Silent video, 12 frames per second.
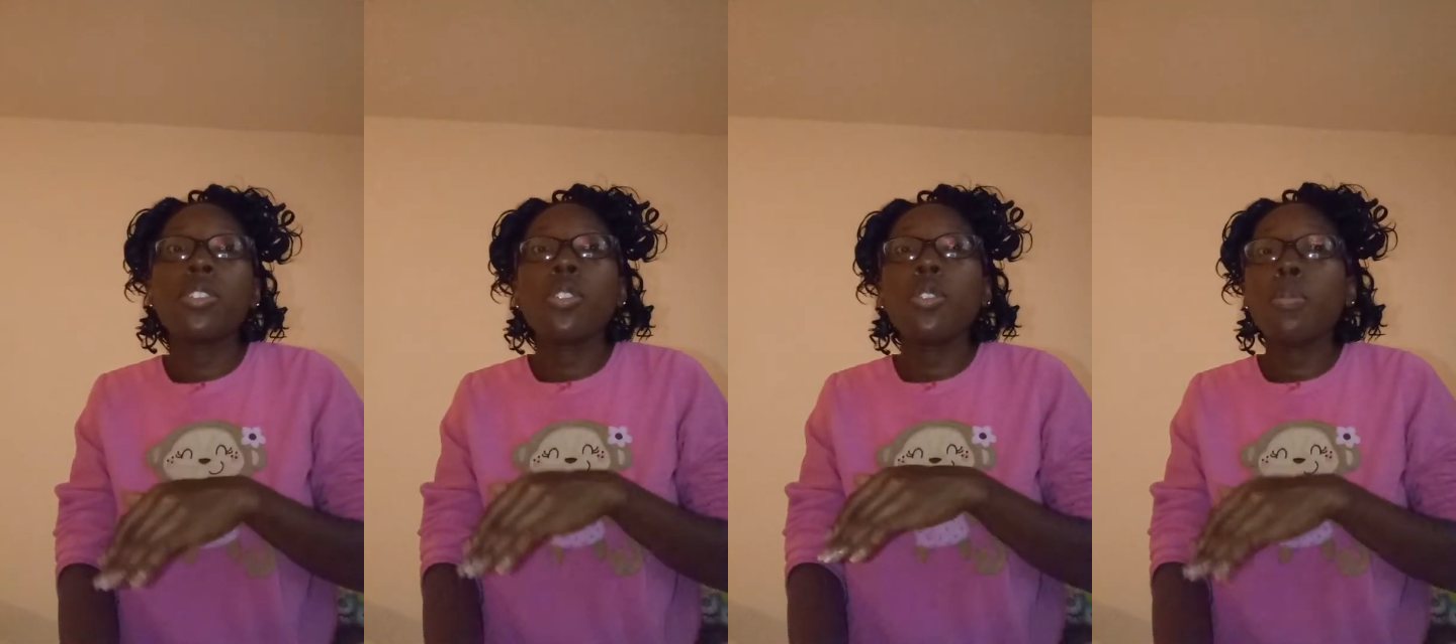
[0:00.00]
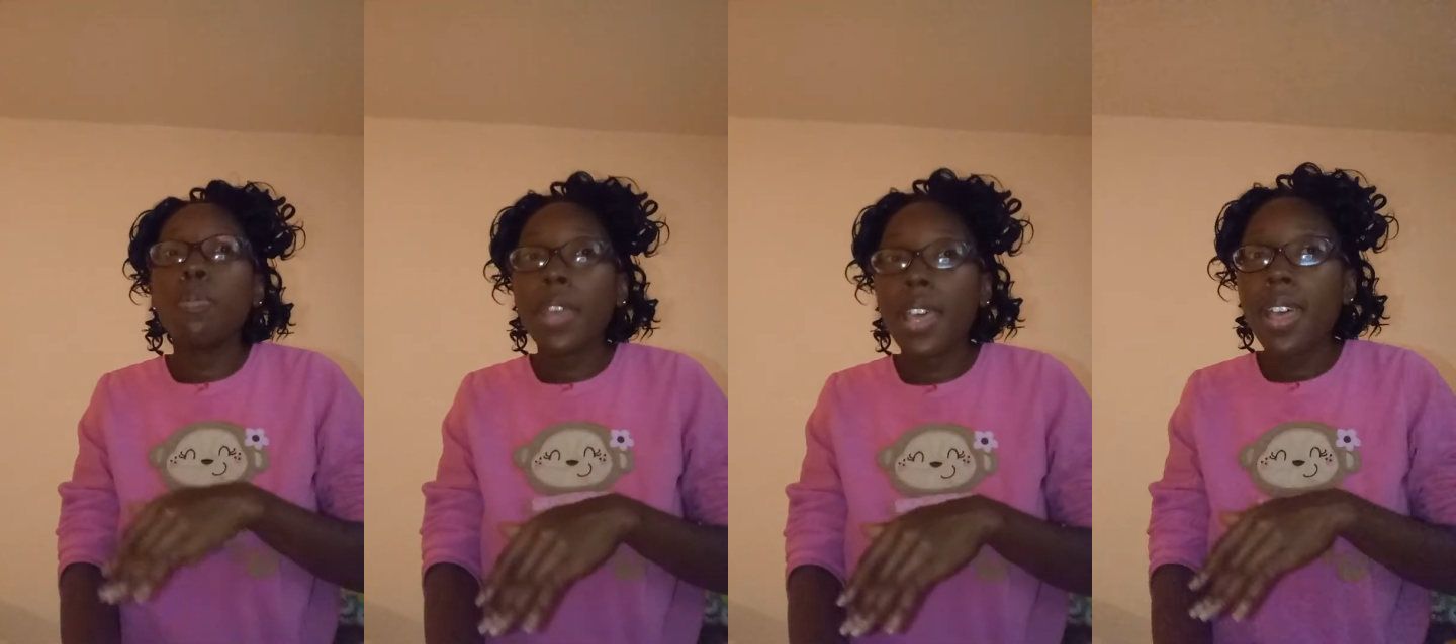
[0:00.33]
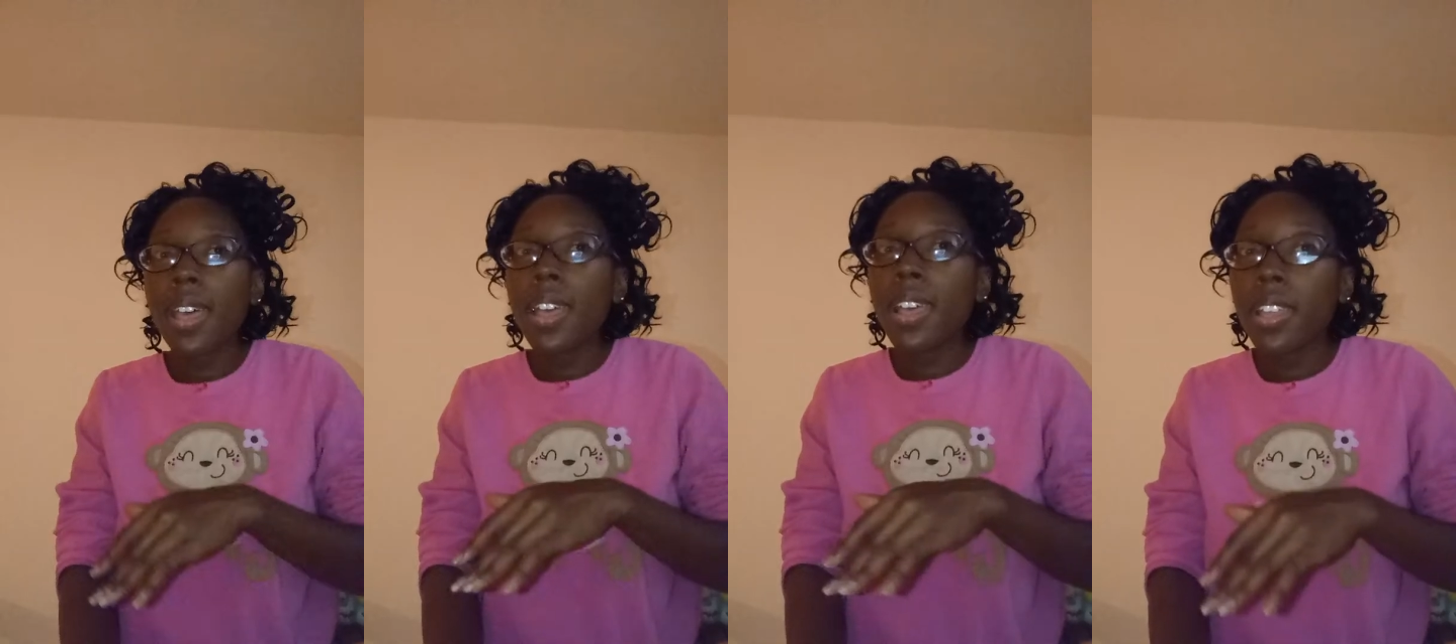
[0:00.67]
do
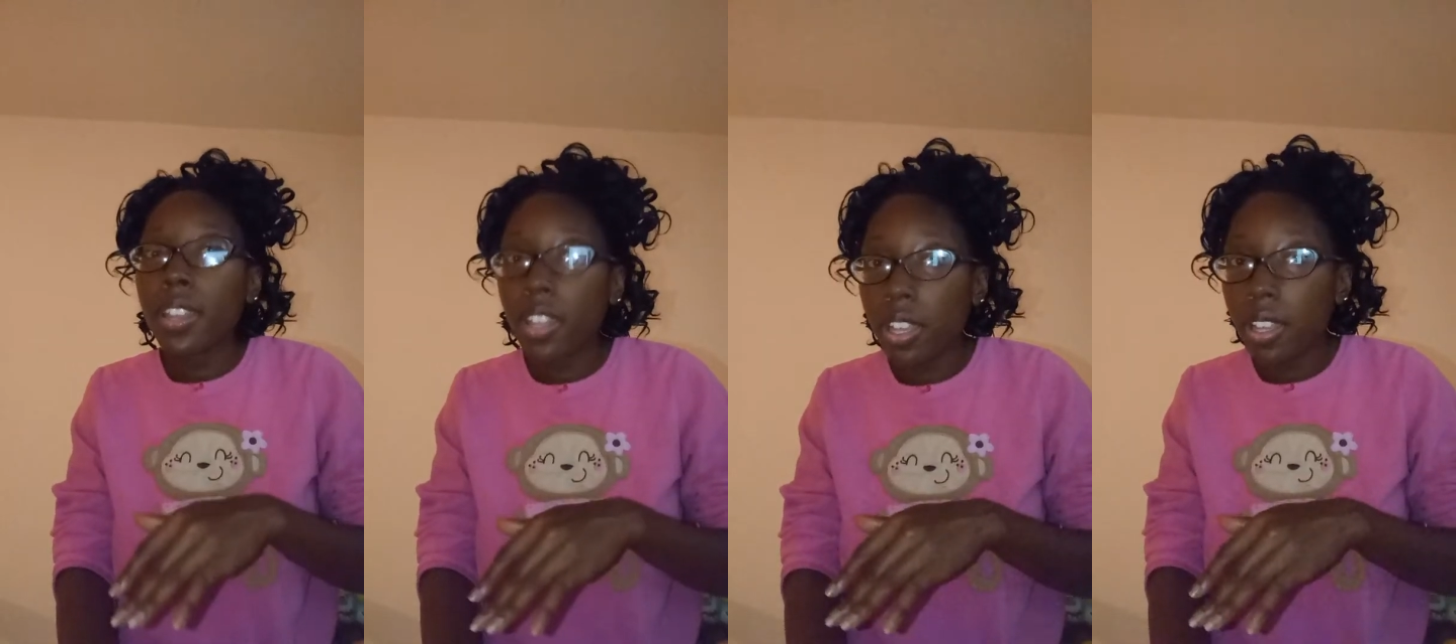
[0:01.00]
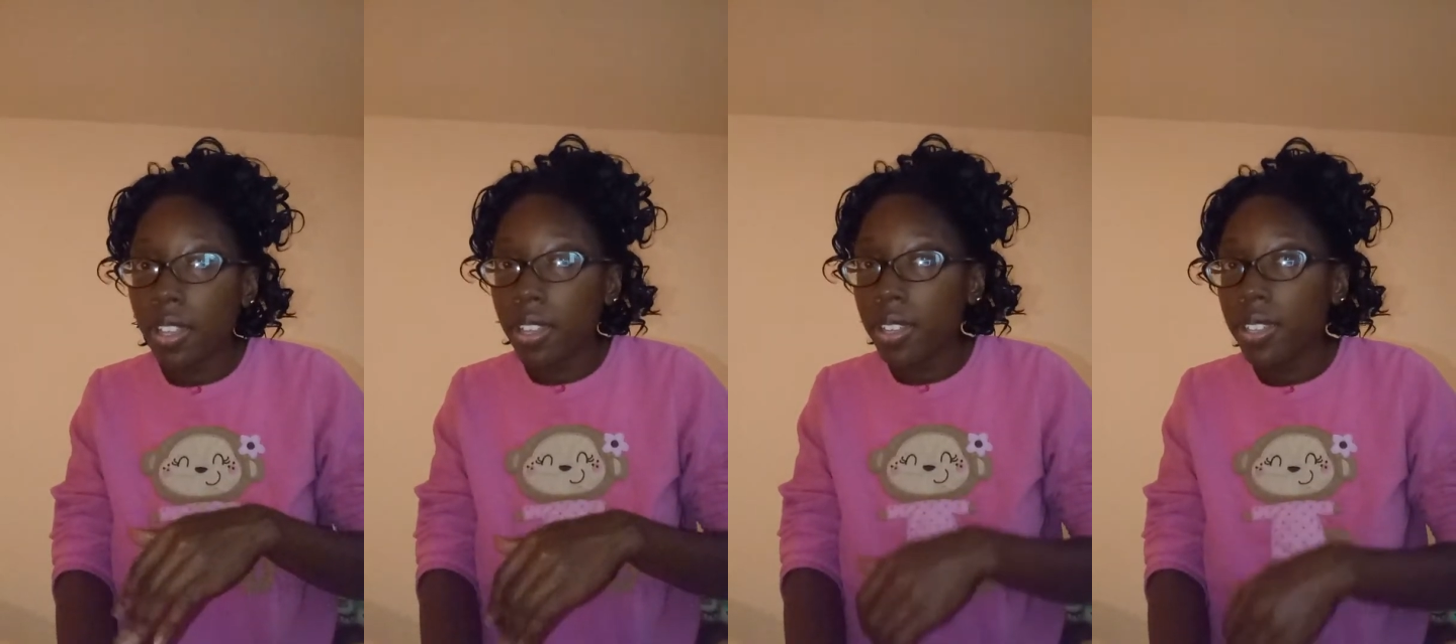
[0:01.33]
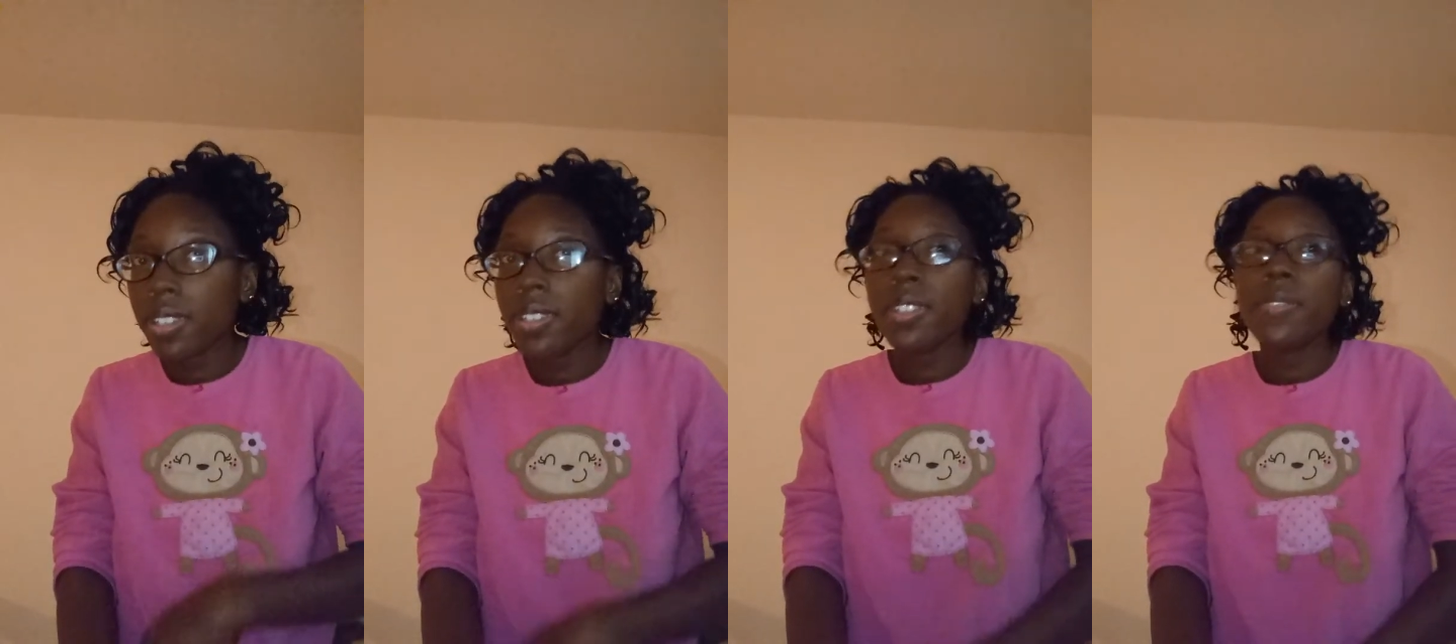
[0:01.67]

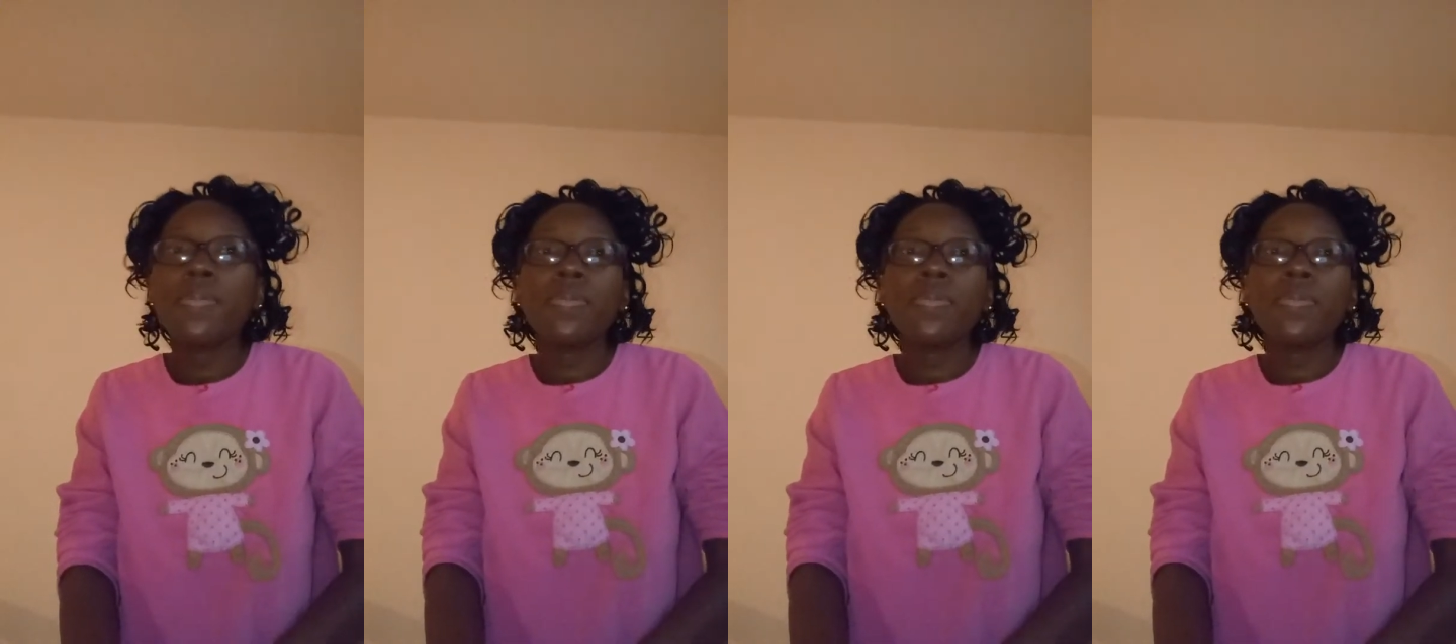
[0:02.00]
better.